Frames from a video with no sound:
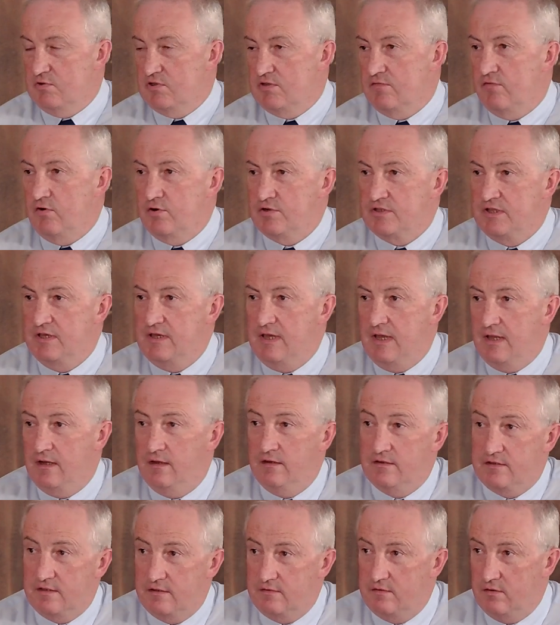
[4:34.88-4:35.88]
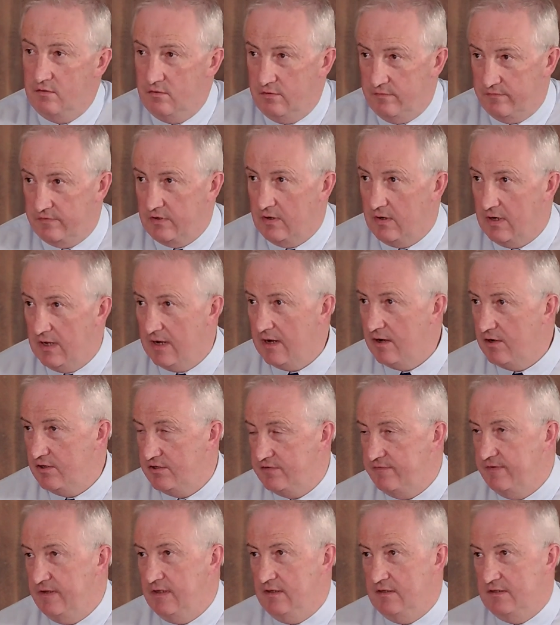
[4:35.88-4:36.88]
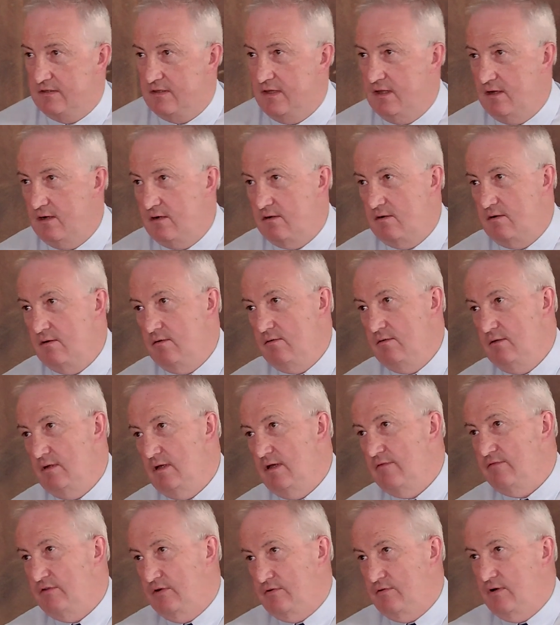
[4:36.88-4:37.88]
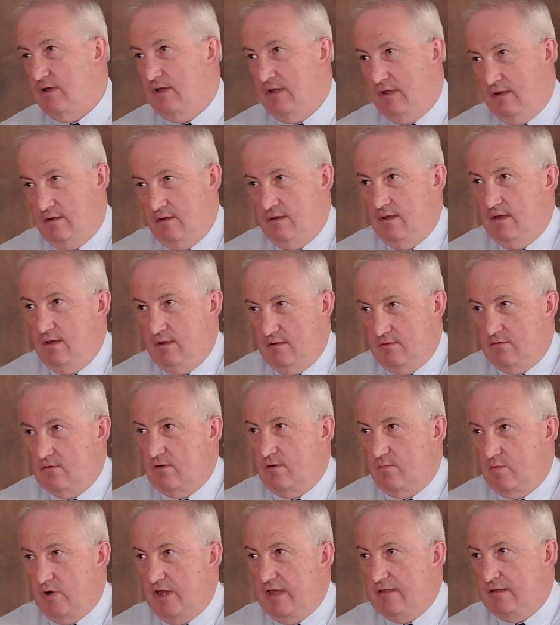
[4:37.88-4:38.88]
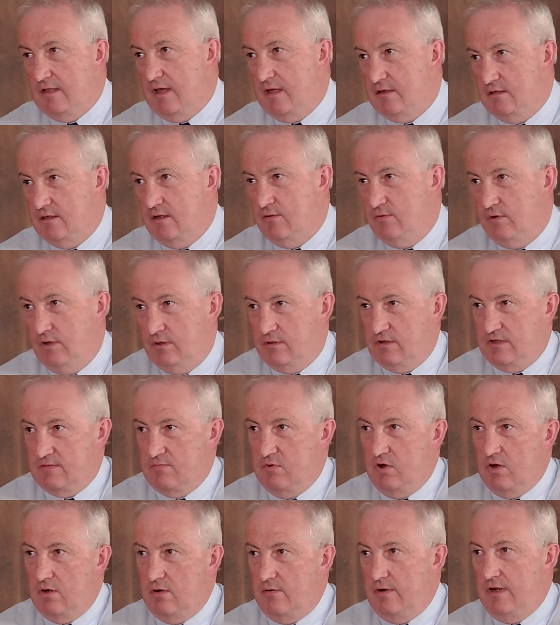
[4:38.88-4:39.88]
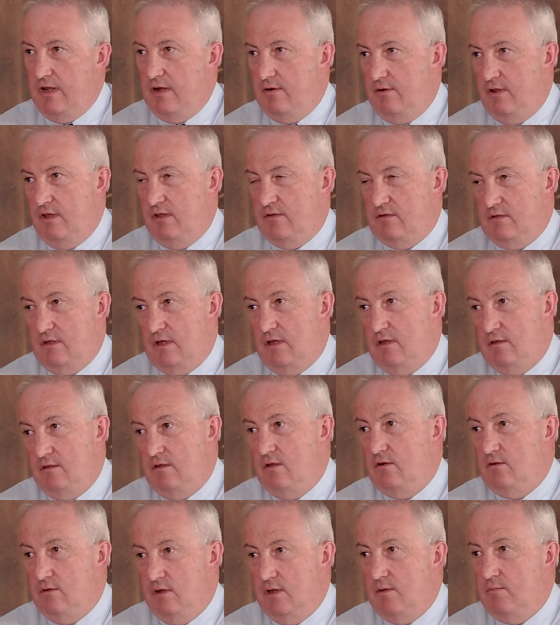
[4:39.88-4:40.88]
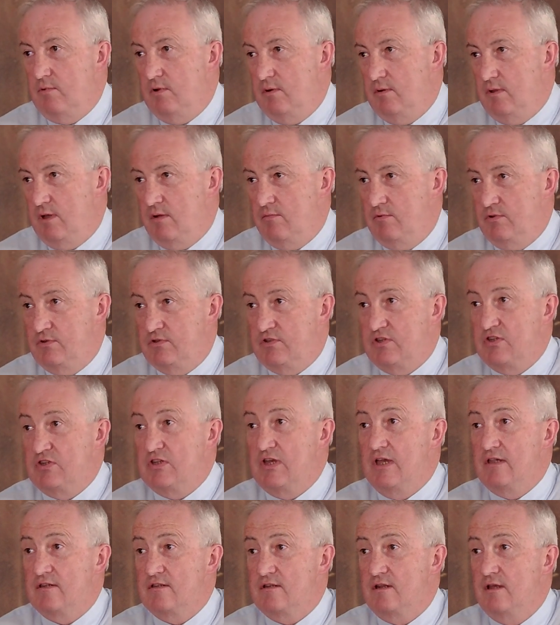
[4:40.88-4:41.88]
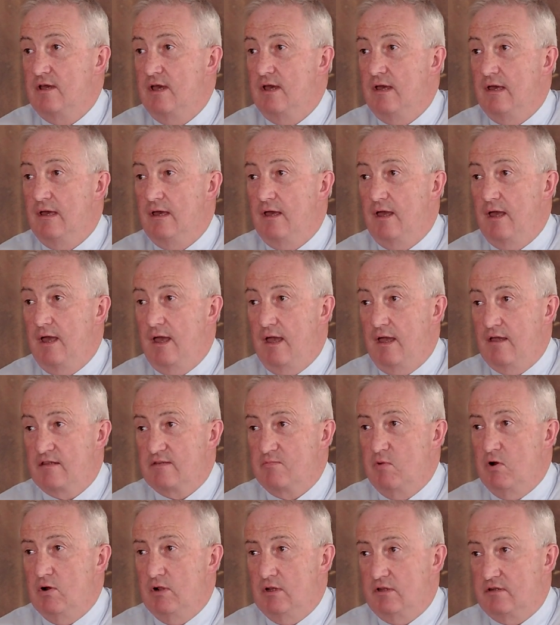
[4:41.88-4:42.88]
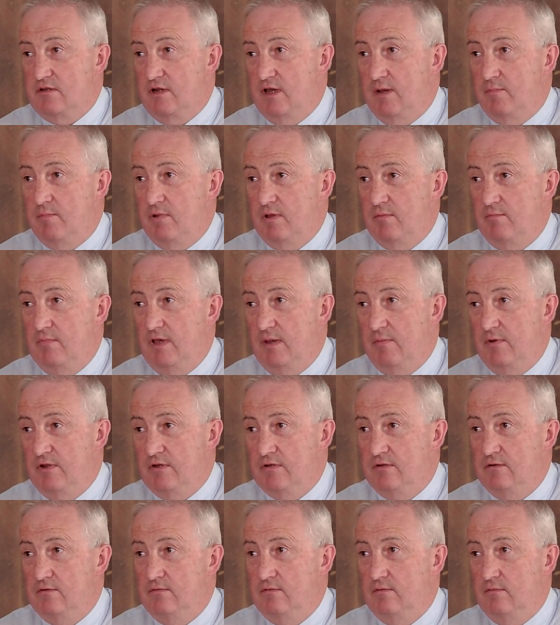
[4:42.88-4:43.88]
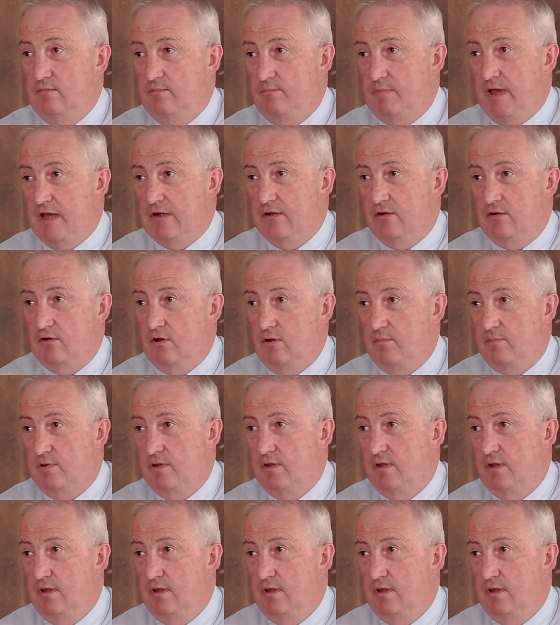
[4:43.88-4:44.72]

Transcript: the first thing in is that, you know, if there are large fields there, you'd have to try and sort of break that down into smaller areas. I would suggest a small step, maybe to paddock up